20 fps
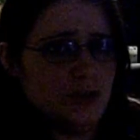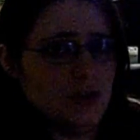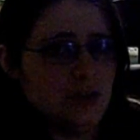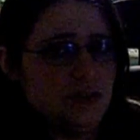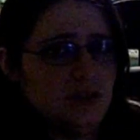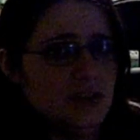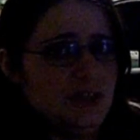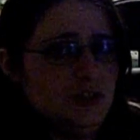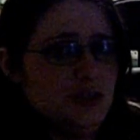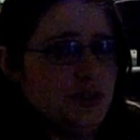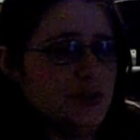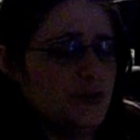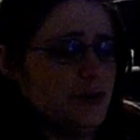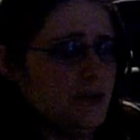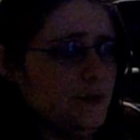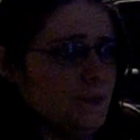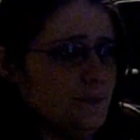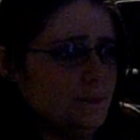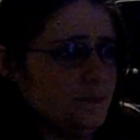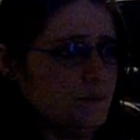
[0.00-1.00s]
are not teaching
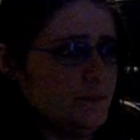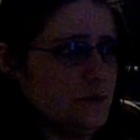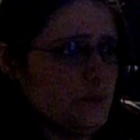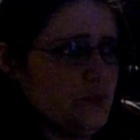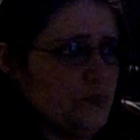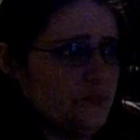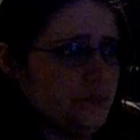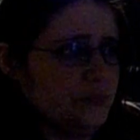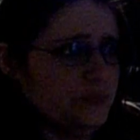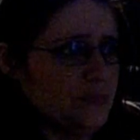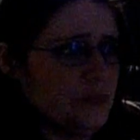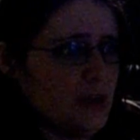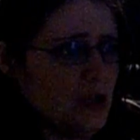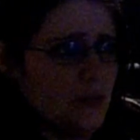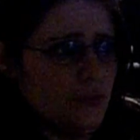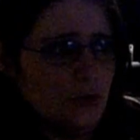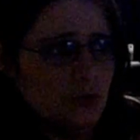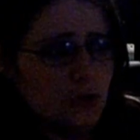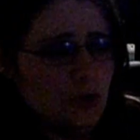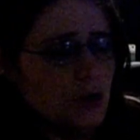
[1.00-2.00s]
them,
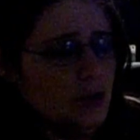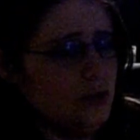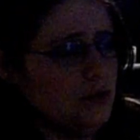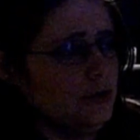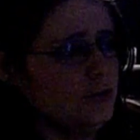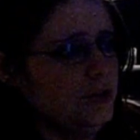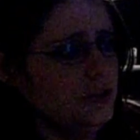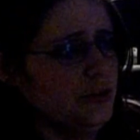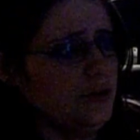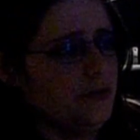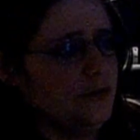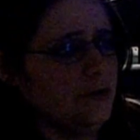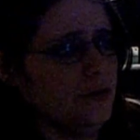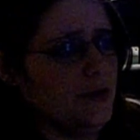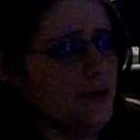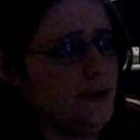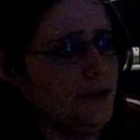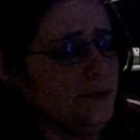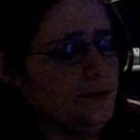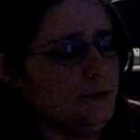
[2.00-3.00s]
they're not learning on
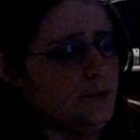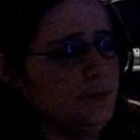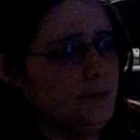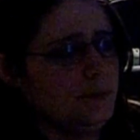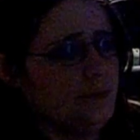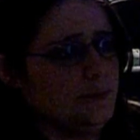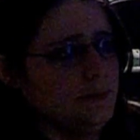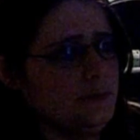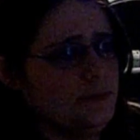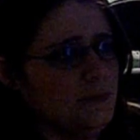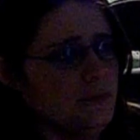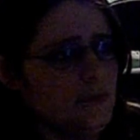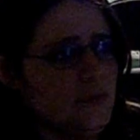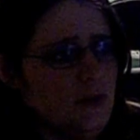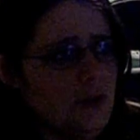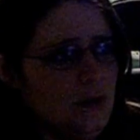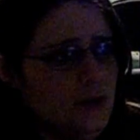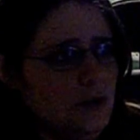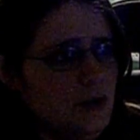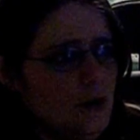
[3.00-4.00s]
their own,
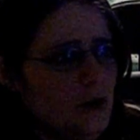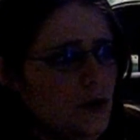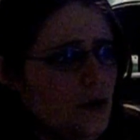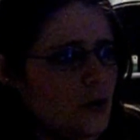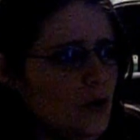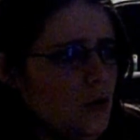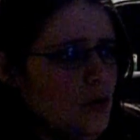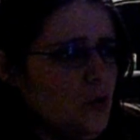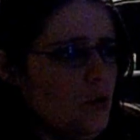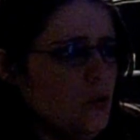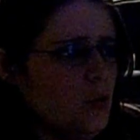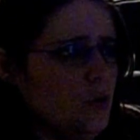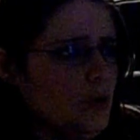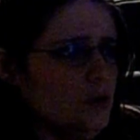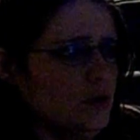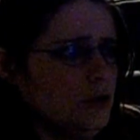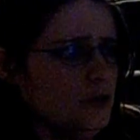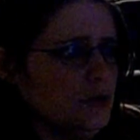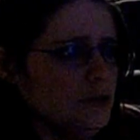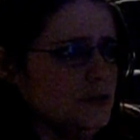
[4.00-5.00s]

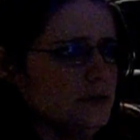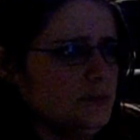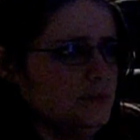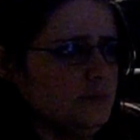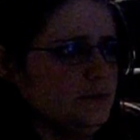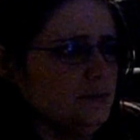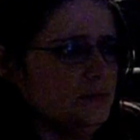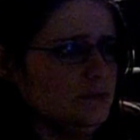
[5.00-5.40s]
or